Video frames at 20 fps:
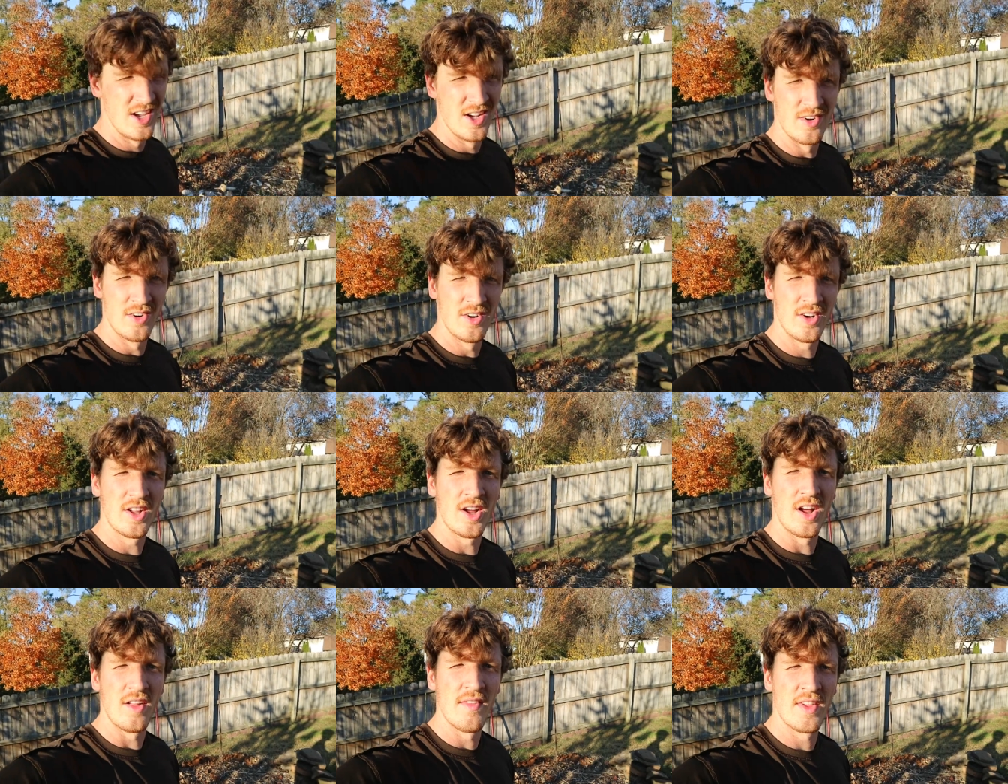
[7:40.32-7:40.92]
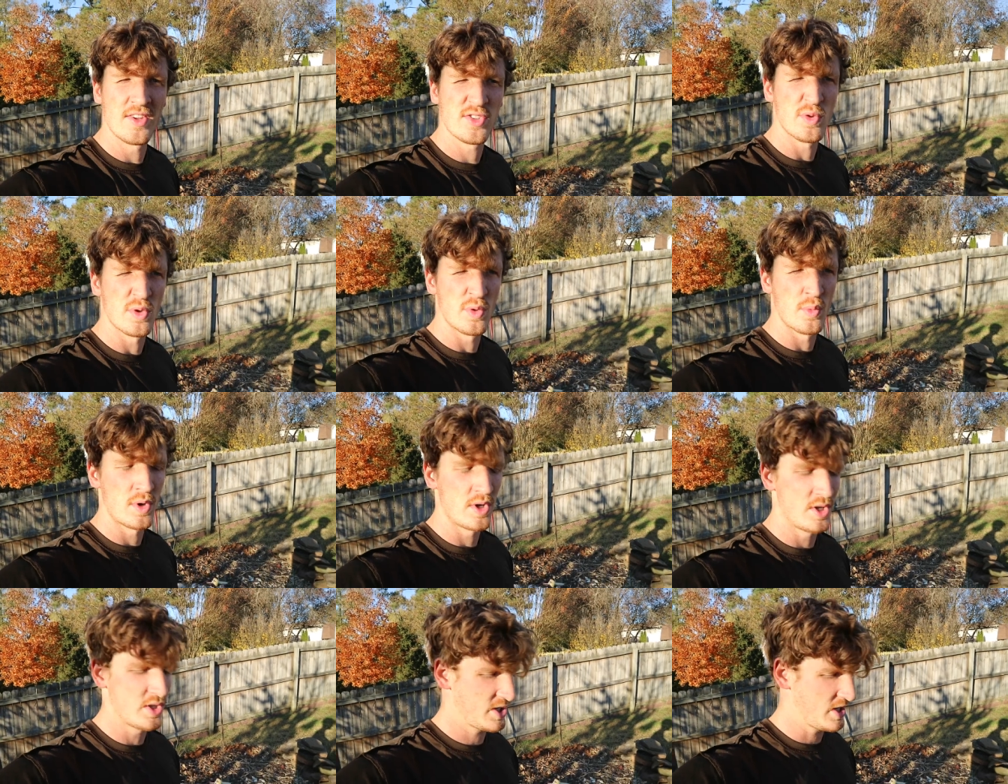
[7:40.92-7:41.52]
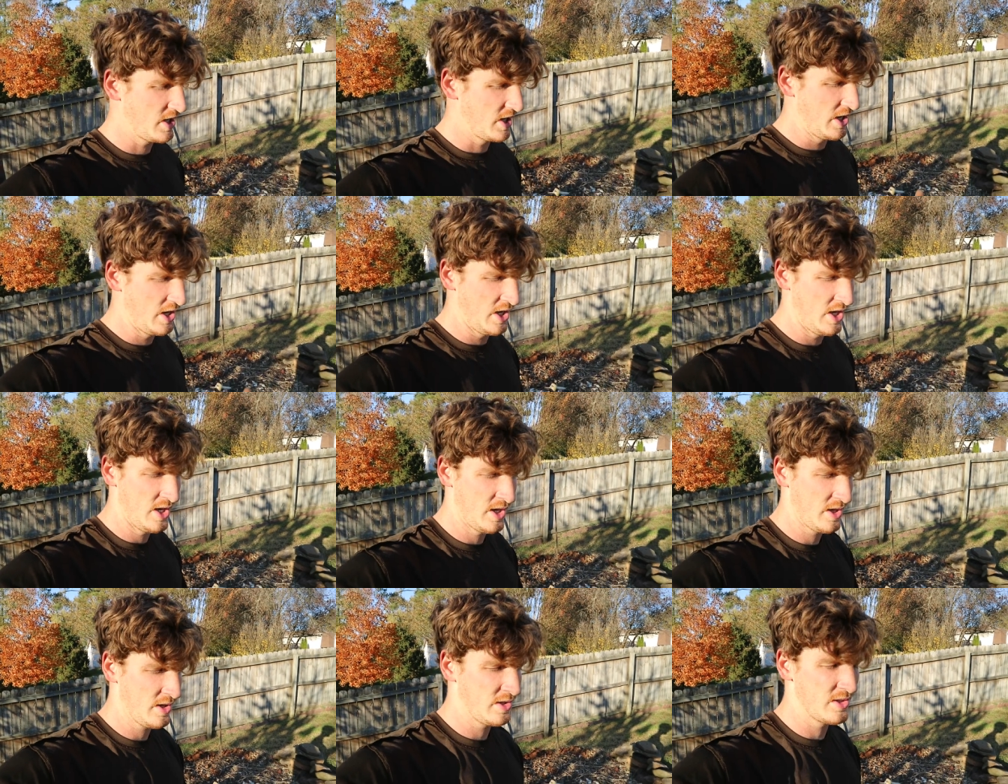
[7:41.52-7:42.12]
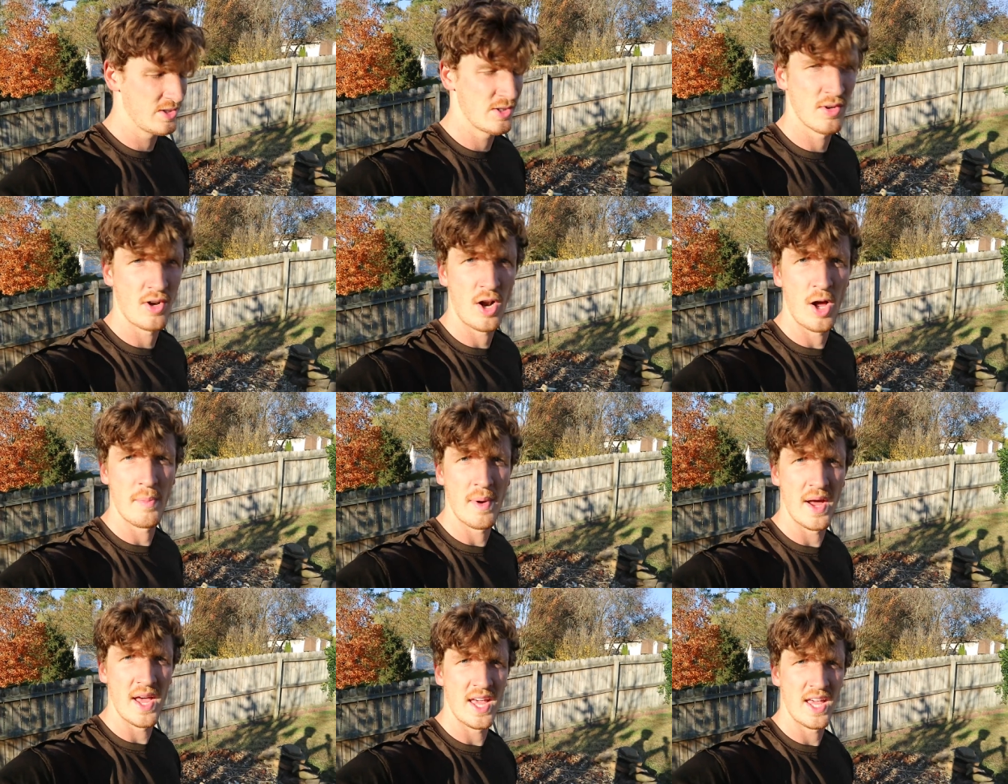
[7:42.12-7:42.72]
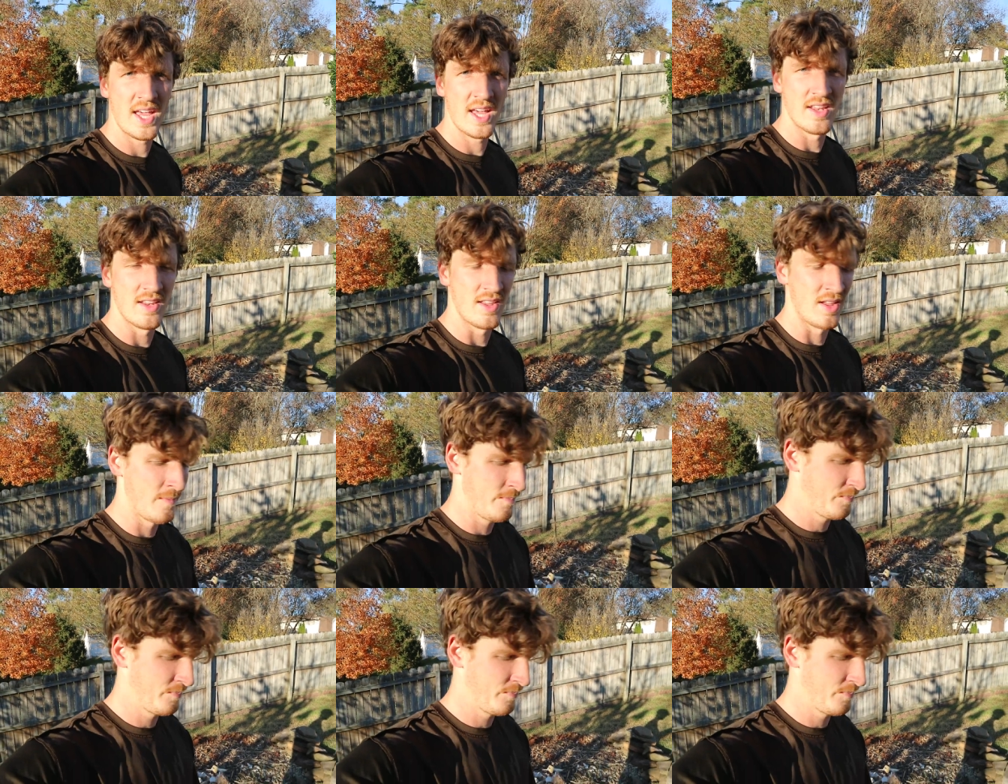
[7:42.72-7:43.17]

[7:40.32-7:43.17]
really on this one, we're just gonna do it all by hand.